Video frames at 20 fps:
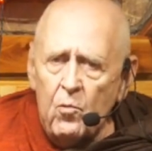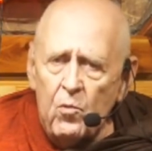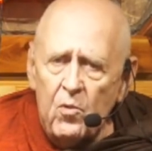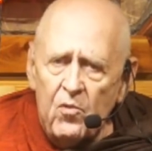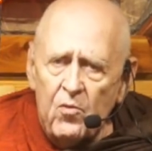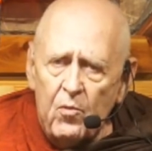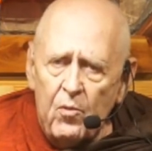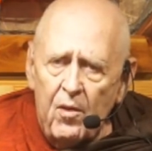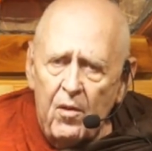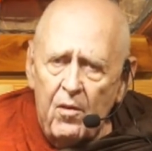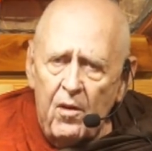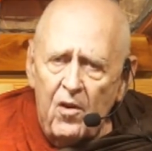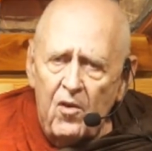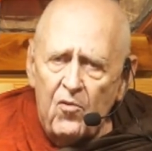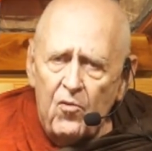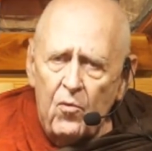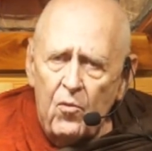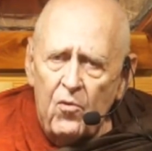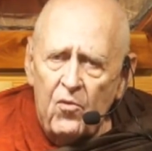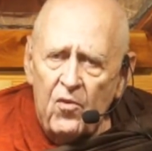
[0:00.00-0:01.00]
and was with
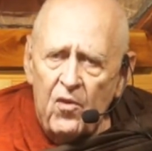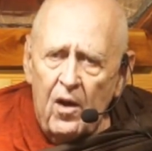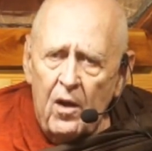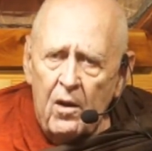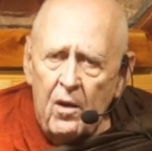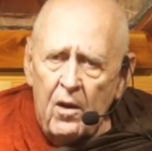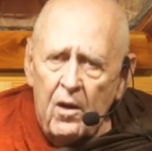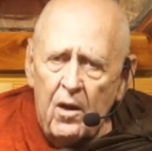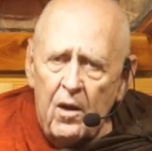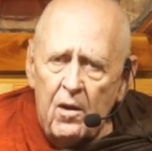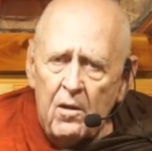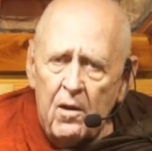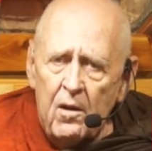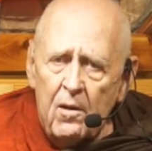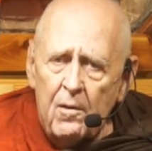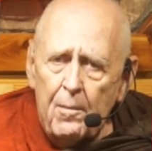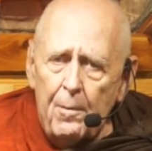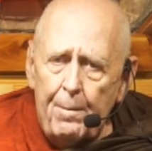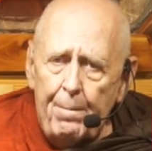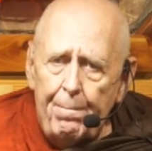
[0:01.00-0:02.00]
Usi U
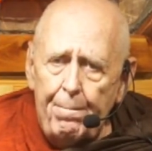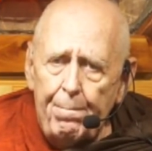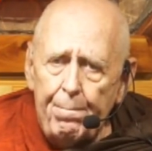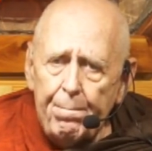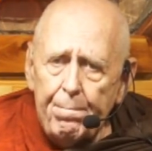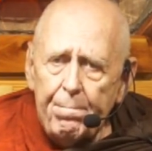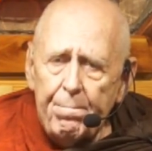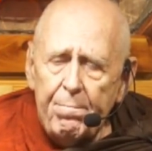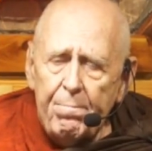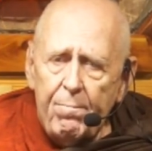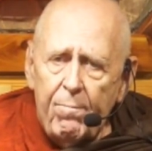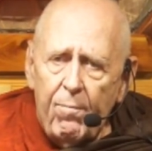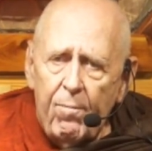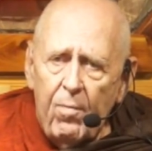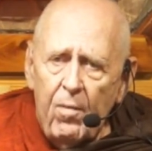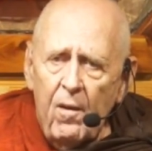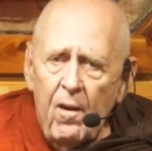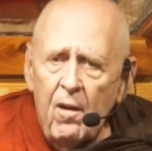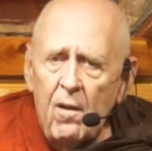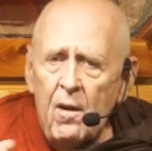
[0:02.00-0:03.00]
Silananda.
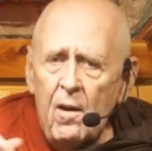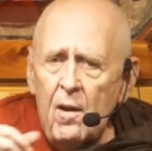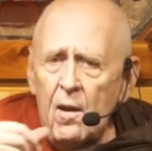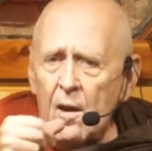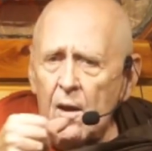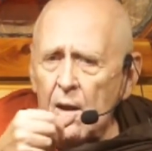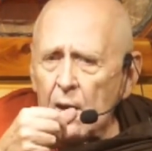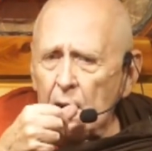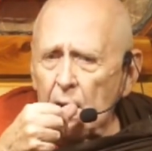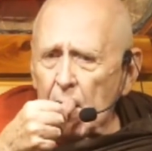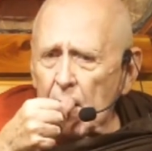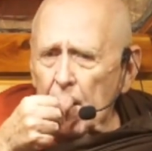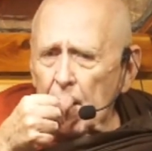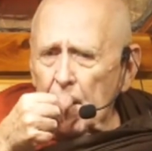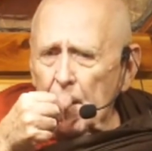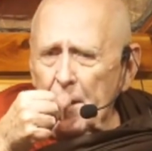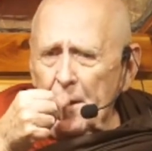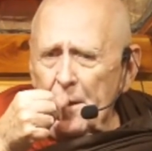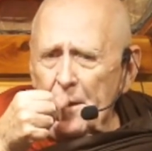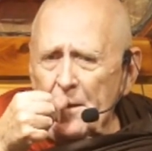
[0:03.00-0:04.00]
Oh,
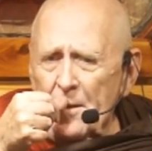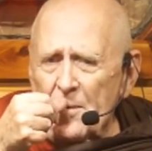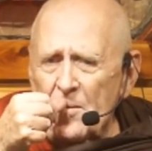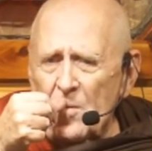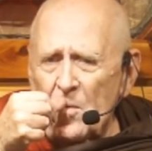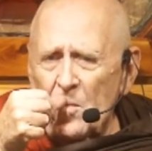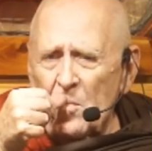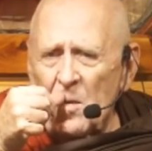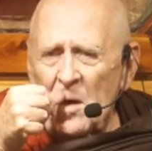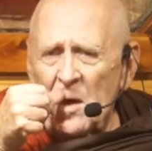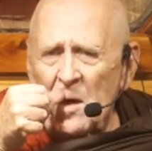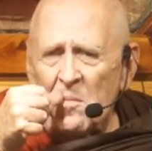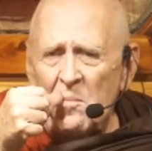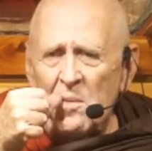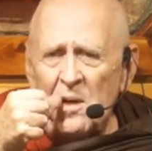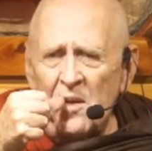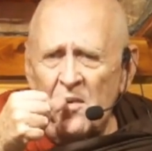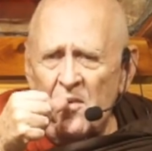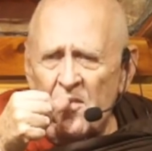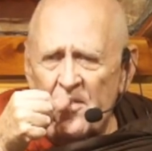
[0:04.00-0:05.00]
so it might have
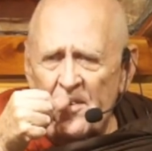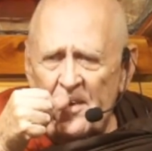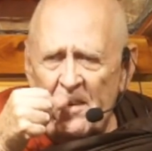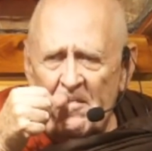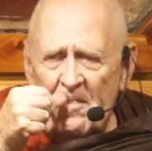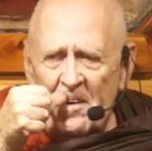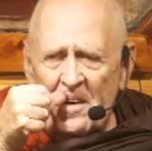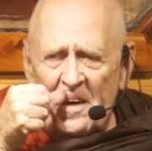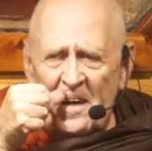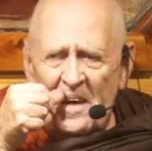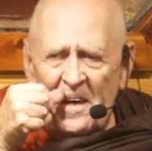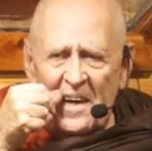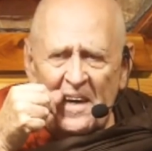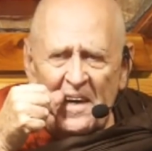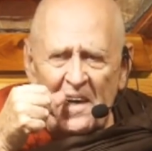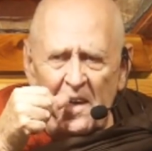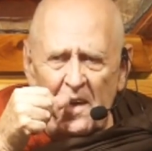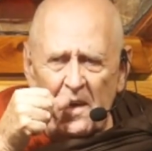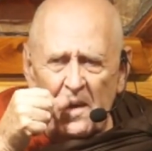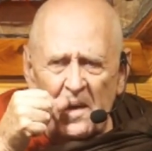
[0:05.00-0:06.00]
been
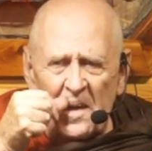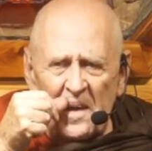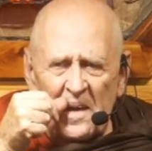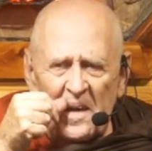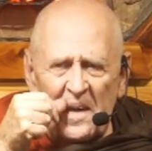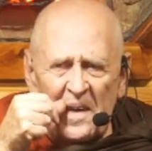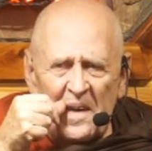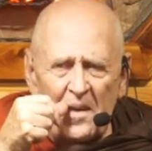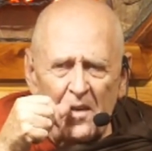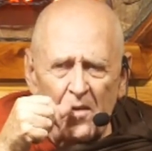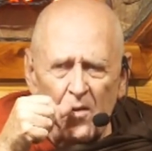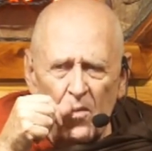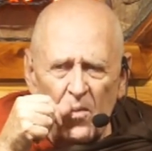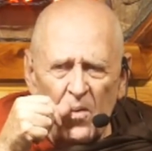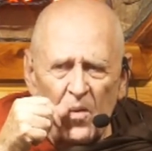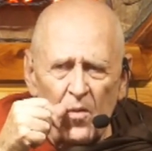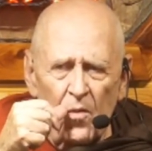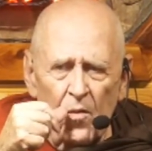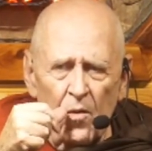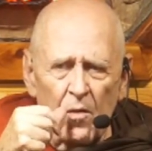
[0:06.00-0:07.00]
79
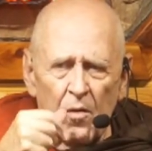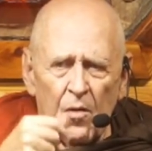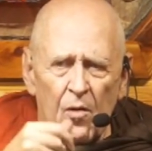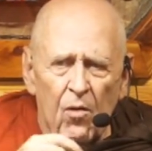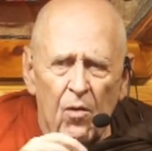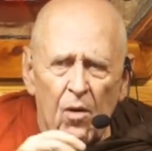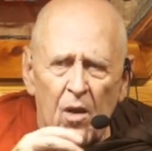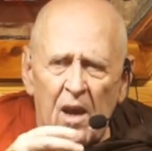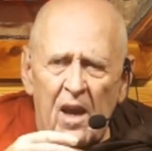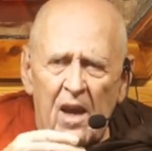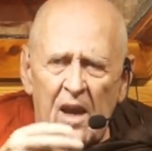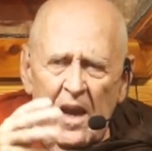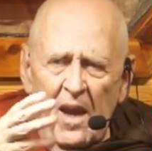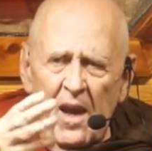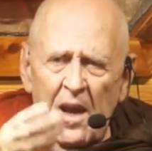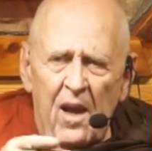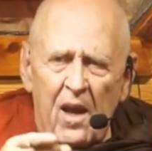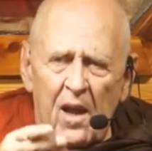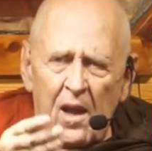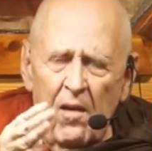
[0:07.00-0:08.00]
or early
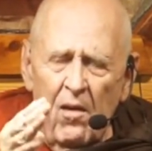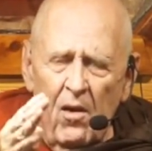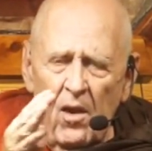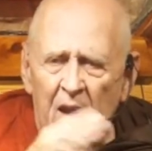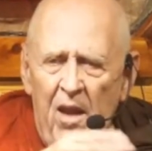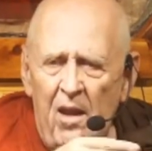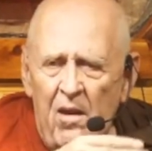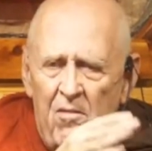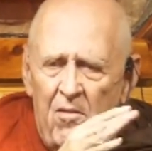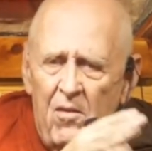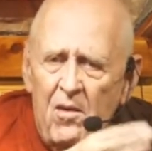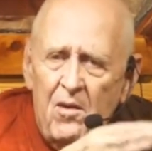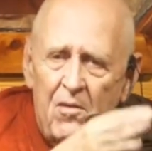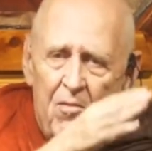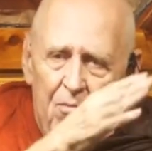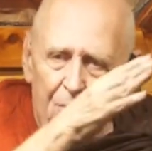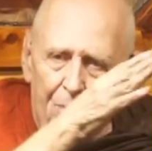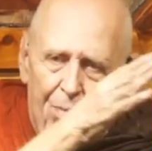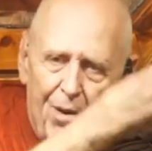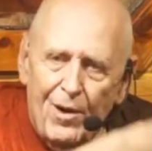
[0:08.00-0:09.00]
80, eh,
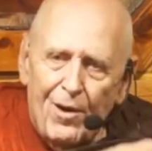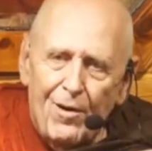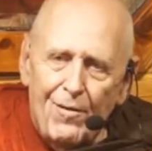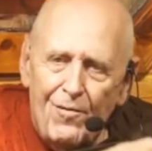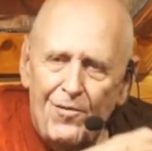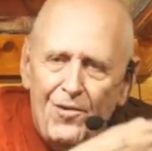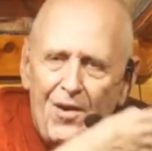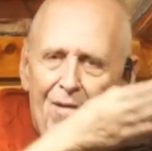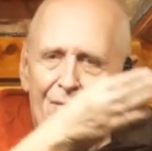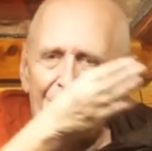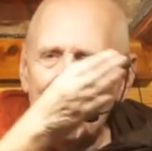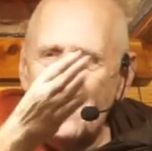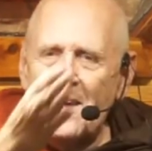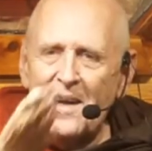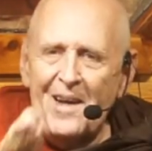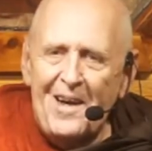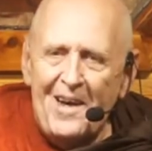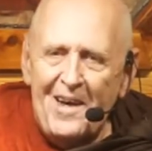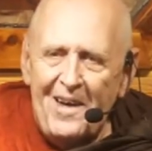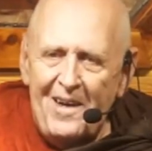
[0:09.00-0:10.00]
part of
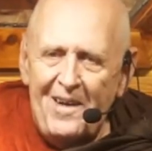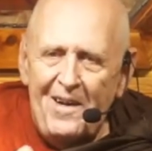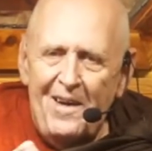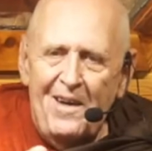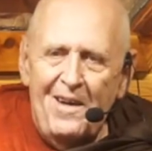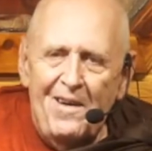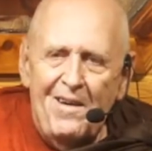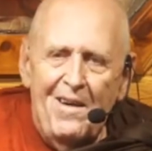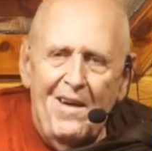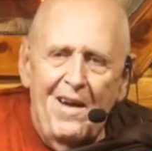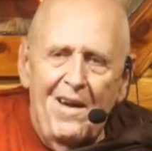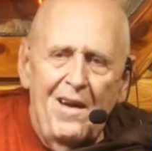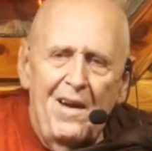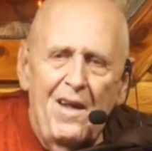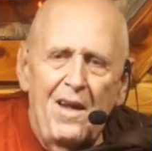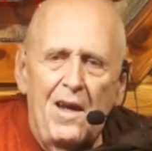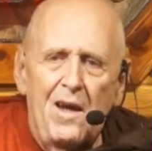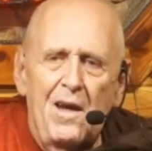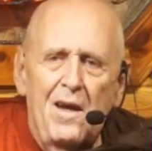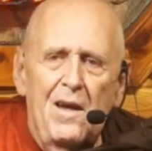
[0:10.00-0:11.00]
79 and into 80.